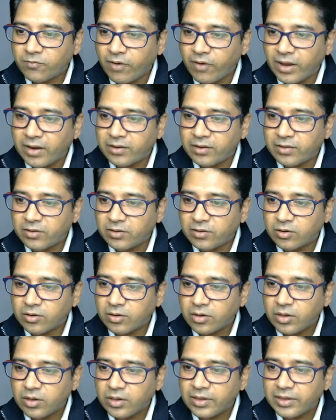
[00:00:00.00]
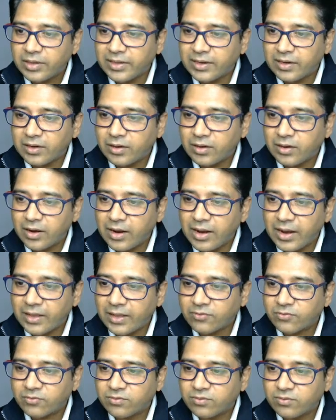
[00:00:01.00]
here. In
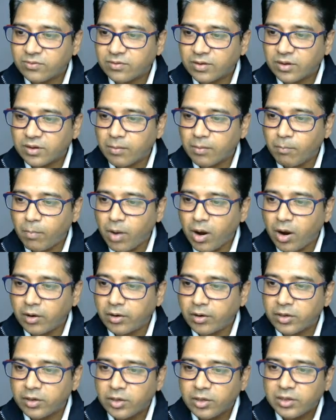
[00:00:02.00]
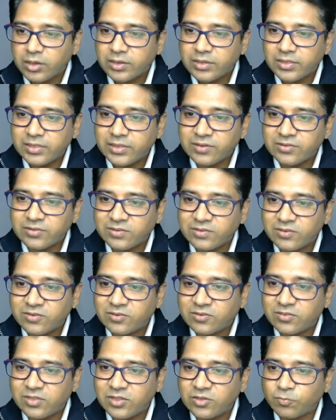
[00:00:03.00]
less command, this
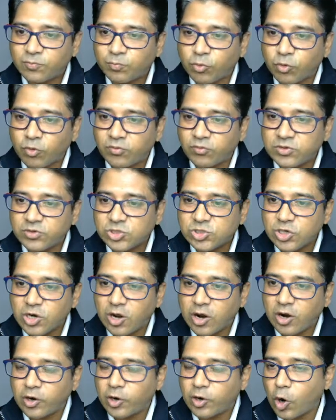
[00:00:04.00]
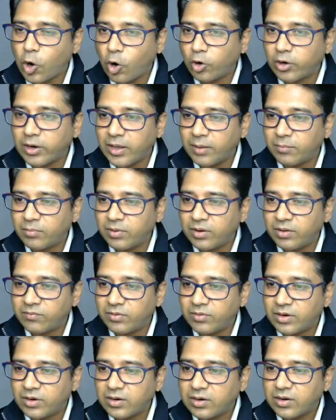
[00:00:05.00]
provision are not
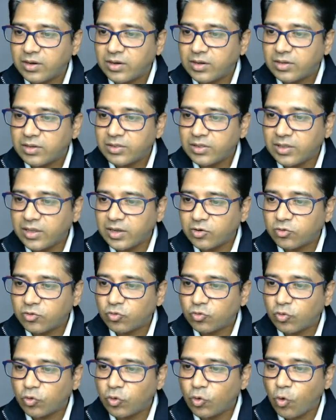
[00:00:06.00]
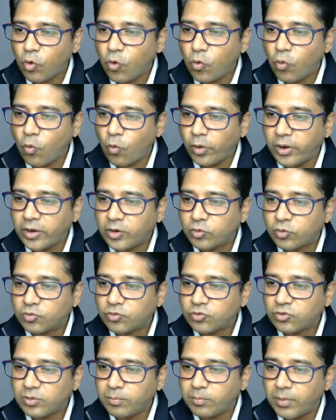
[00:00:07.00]
available. There is no way to
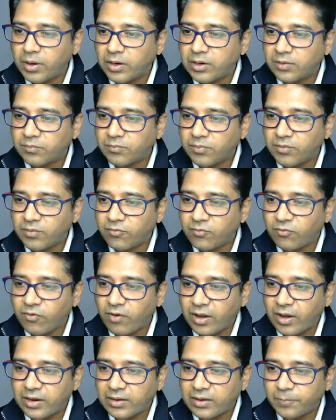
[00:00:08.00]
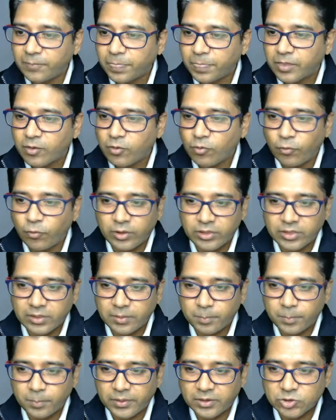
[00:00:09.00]
see multiple file with the
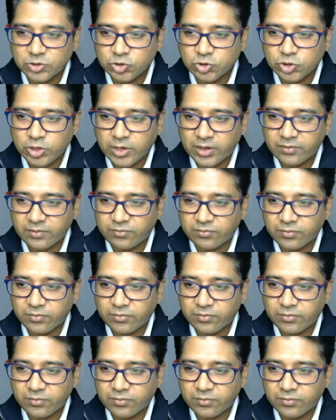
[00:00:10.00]
type,